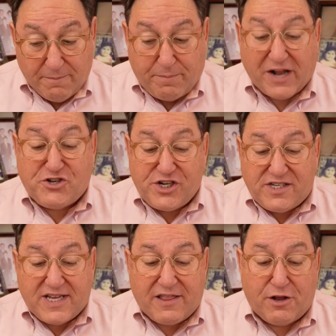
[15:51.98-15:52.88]
But she
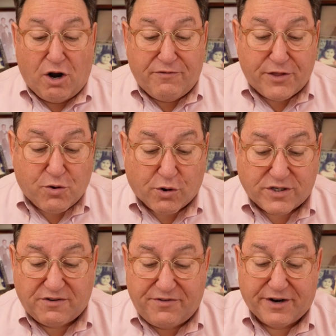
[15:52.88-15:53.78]
said that over the course
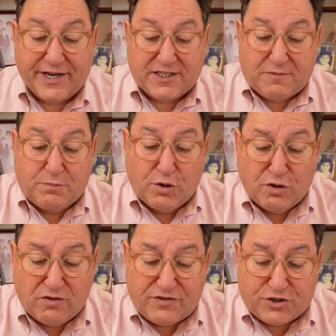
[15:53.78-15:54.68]
of various
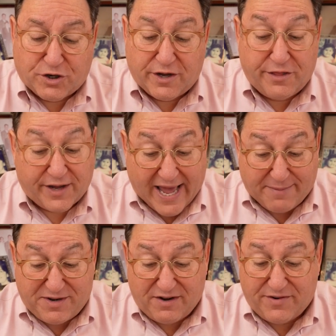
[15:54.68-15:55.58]
moves during their
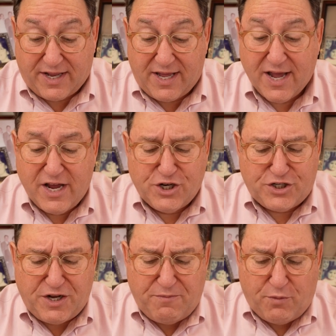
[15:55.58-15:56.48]
captivity,
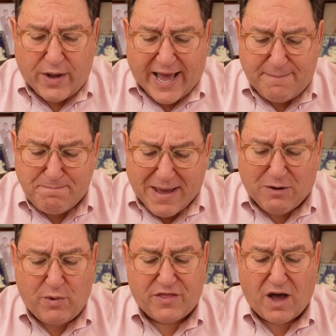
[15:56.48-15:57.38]
she met
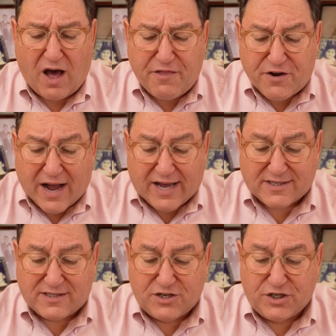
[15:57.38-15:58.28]
with other
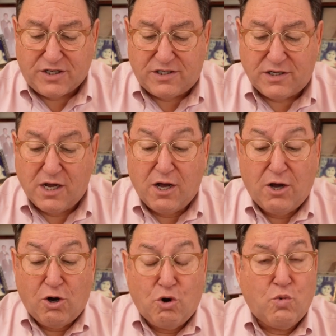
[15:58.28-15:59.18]
hostages
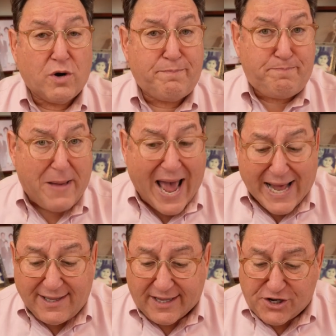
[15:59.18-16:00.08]
who were
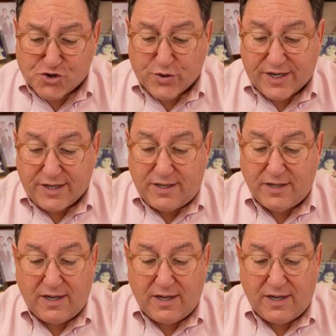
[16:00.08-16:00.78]
badly treated,